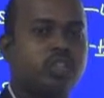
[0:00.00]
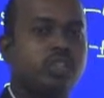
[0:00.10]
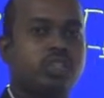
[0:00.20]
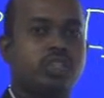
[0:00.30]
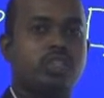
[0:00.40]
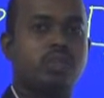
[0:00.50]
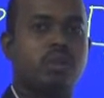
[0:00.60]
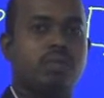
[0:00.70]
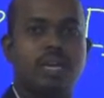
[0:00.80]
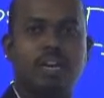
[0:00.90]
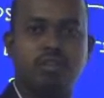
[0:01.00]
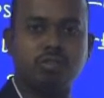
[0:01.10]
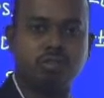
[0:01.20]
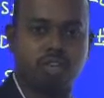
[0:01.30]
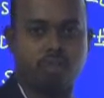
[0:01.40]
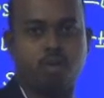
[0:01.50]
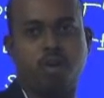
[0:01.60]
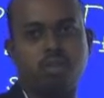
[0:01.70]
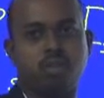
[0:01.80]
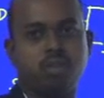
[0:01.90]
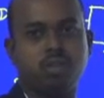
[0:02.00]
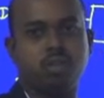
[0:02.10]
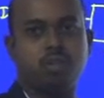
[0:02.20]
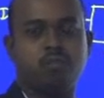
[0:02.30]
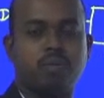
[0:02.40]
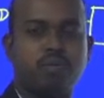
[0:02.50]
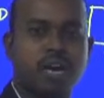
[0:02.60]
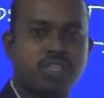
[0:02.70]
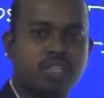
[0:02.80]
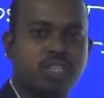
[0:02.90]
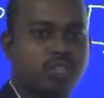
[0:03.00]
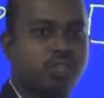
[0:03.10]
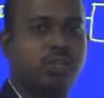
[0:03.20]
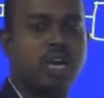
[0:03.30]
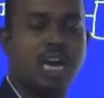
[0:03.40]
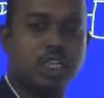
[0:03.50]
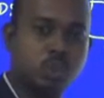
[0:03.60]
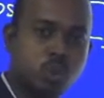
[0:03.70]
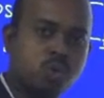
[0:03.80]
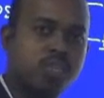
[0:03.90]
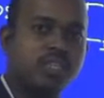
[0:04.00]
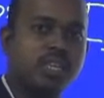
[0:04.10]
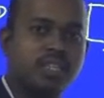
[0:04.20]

generation we are mainly using 3 blocks. For message or source signal